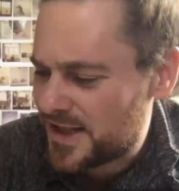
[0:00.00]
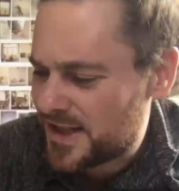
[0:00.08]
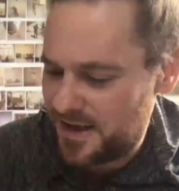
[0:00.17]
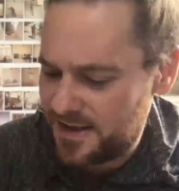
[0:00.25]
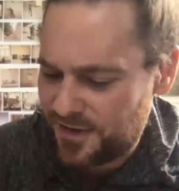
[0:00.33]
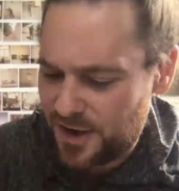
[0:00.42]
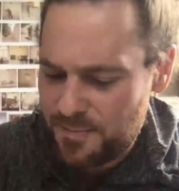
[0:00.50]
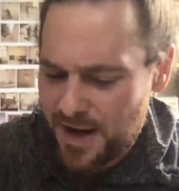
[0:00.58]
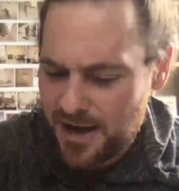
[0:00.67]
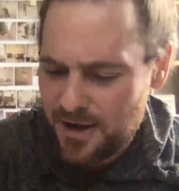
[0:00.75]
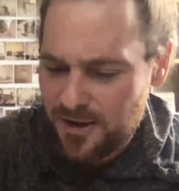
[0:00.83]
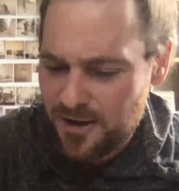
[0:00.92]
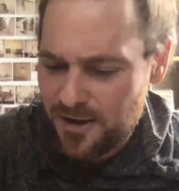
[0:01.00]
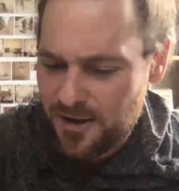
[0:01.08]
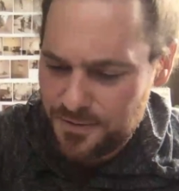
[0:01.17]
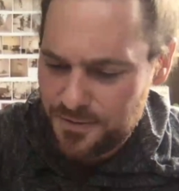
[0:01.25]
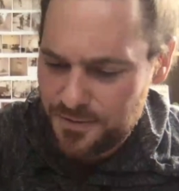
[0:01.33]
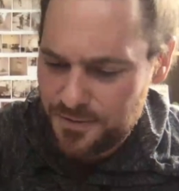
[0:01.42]
And I think it's very
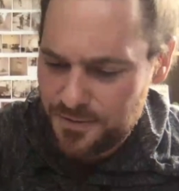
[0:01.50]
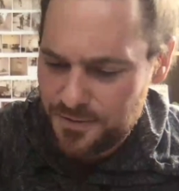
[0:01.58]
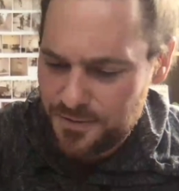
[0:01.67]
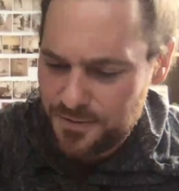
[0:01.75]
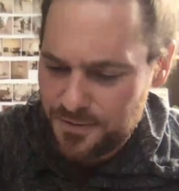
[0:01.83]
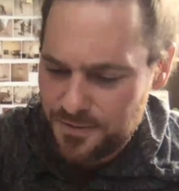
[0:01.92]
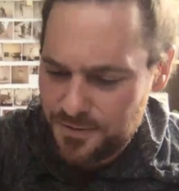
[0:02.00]
powerful when,